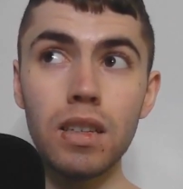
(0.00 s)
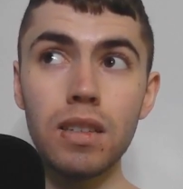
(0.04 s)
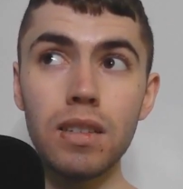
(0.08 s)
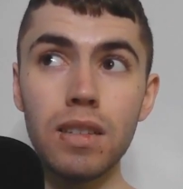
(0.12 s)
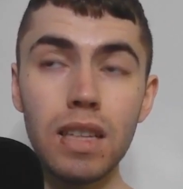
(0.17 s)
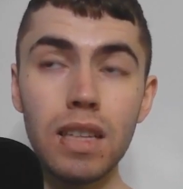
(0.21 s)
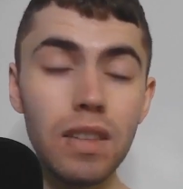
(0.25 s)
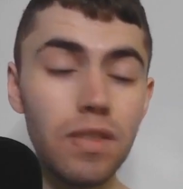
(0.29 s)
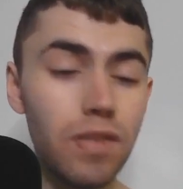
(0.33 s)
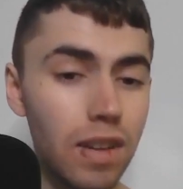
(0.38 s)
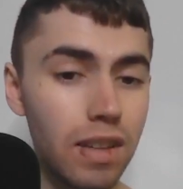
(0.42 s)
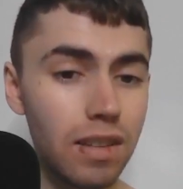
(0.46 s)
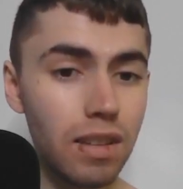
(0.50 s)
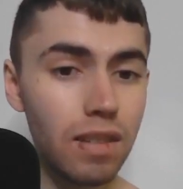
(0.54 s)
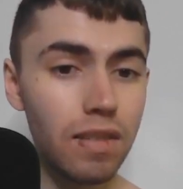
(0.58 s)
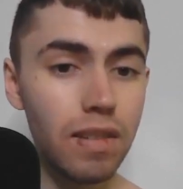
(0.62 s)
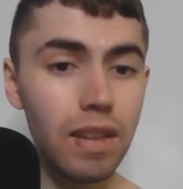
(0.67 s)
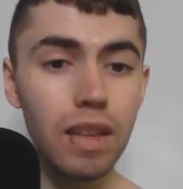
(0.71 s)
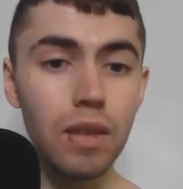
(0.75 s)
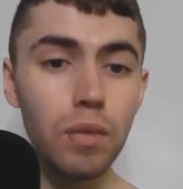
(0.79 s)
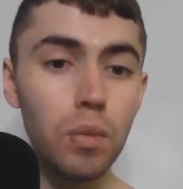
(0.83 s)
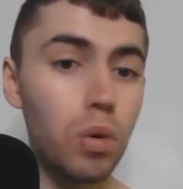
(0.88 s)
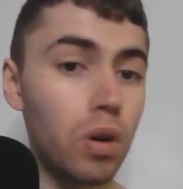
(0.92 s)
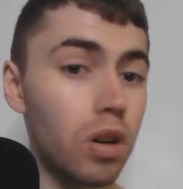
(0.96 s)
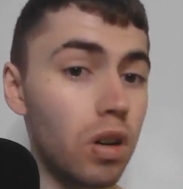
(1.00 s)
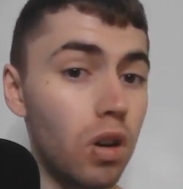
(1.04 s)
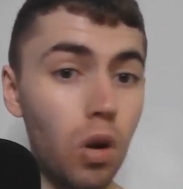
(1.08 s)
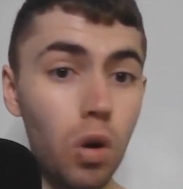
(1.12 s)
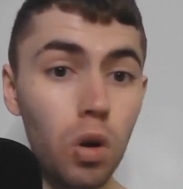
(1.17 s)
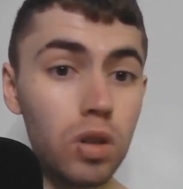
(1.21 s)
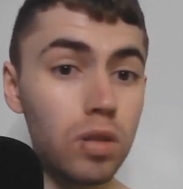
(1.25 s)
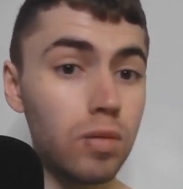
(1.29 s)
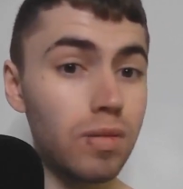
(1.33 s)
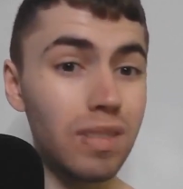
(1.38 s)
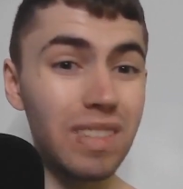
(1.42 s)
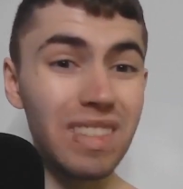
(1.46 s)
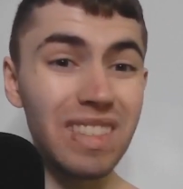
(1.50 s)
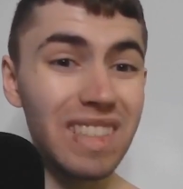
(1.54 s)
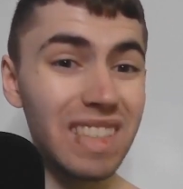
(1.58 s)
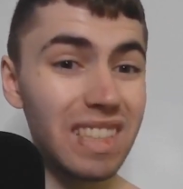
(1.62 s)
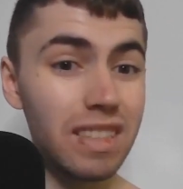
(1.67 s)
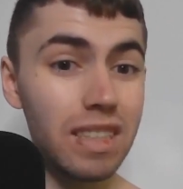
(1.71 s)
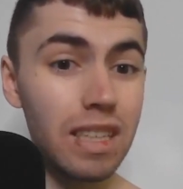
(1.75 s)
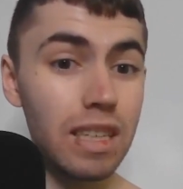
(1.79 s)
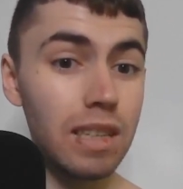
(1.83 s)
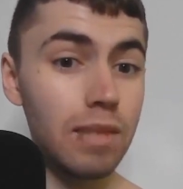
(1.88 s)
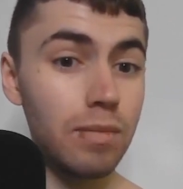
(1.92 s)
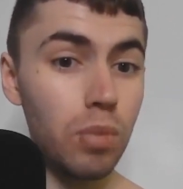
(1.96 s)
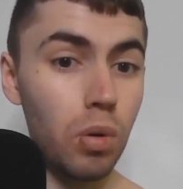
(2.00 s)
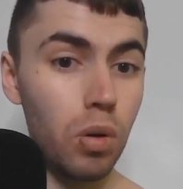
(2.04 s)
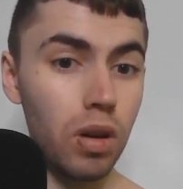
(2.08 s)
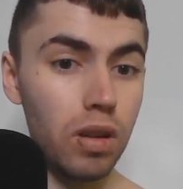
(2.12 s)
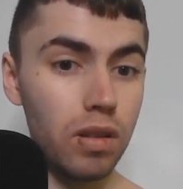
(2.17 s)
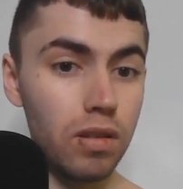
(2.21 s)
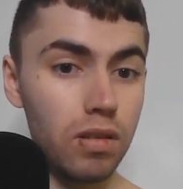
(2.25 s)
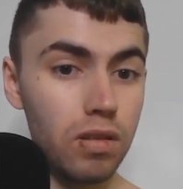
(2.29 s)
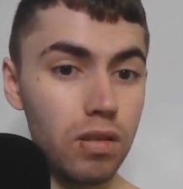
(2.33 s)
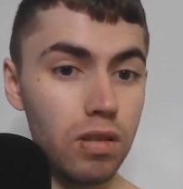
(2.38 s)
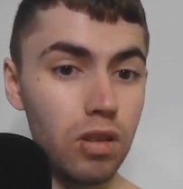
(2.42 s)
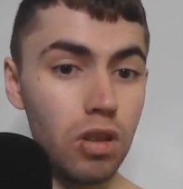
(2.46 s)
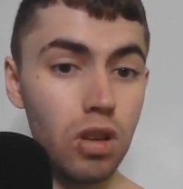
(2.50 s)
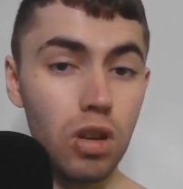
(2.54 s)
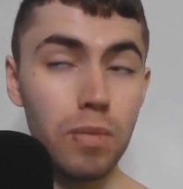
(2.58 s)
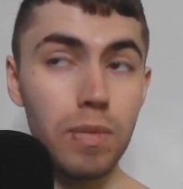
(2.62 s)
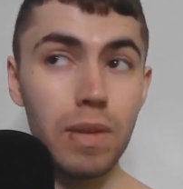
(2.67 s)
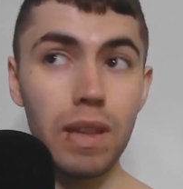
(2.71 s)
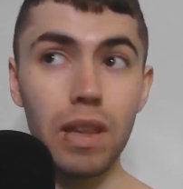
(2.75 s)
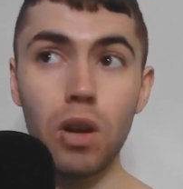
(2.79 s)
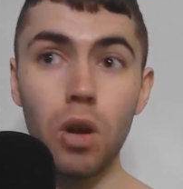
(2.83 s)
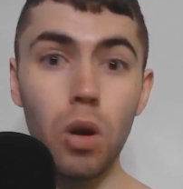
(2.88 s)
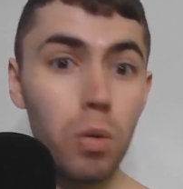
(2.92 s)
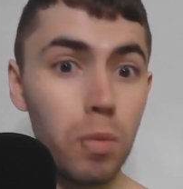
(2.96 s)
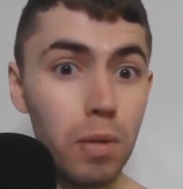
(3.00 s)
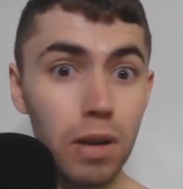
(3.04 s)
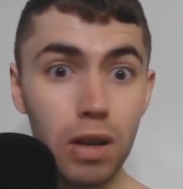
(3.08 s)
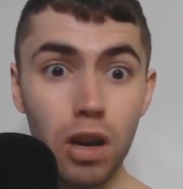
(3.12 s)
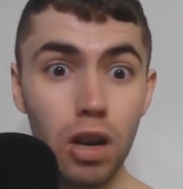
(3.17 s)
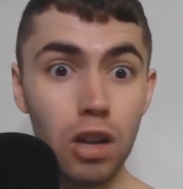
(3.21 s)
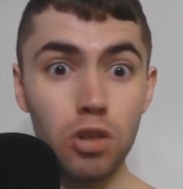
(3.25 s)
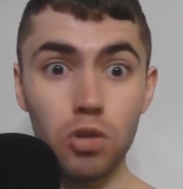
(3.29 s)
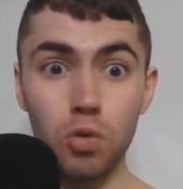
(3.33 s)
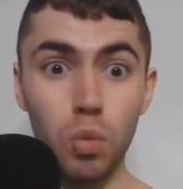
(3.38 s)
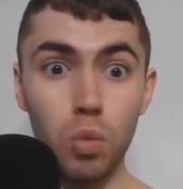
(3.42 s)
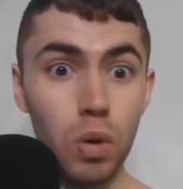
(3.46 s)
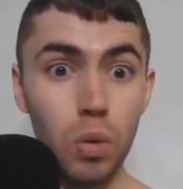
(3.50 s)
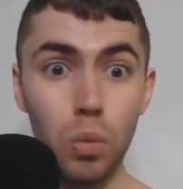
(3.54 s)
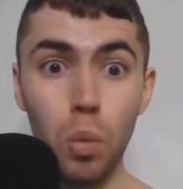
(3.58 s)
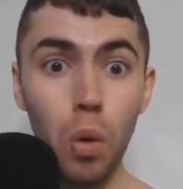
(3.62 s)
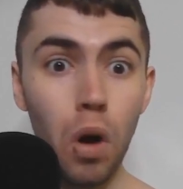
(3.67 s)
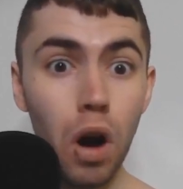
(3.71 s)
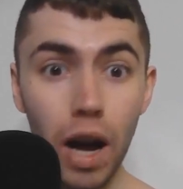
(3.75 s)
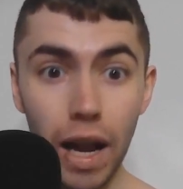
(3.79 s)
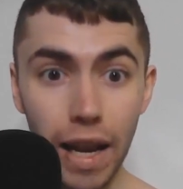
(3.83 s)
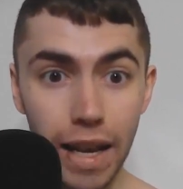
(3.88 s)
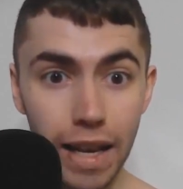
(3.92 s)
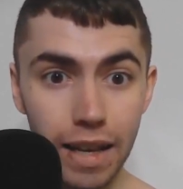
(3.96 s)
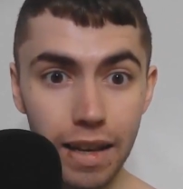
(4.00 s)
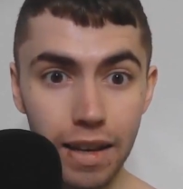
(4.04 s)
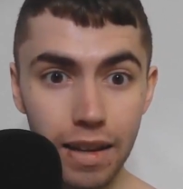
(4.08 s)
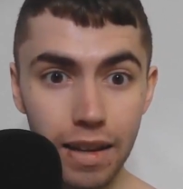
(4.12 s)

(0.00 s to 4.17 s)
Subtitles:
defensively, we're going to hold them to 16 points. You're going to be like, oh my gosh, we won.